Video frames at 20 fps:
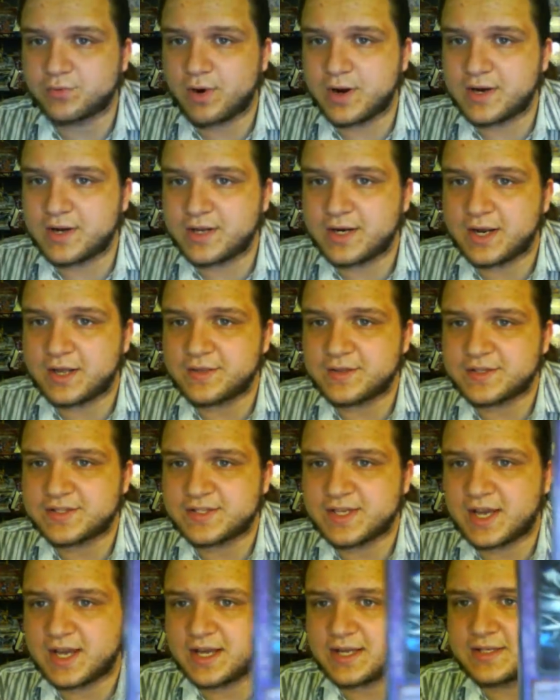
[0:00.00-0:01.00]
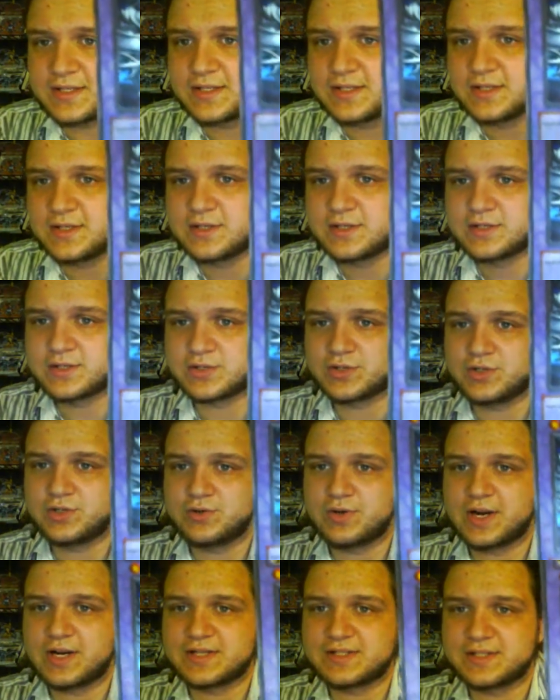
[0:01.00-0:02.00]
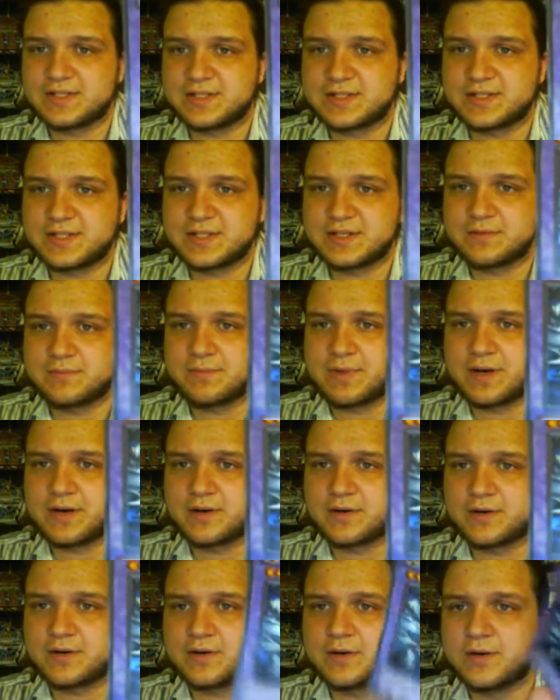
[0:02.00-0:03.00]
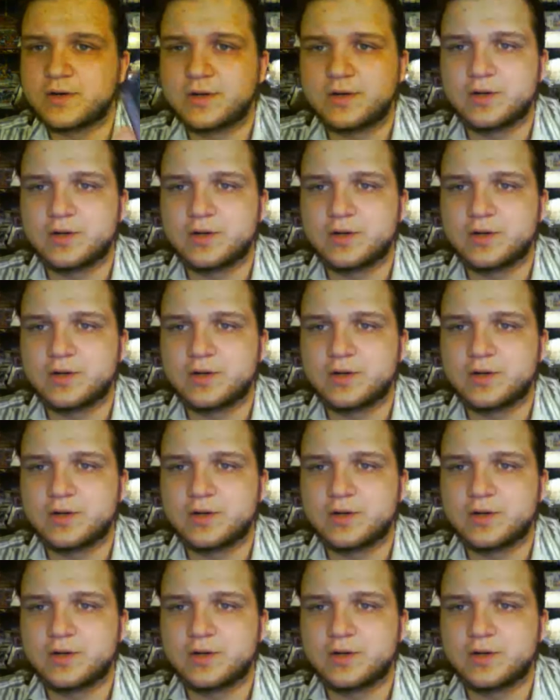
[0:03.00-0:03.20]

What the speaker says: right in on the side so you guys can see them better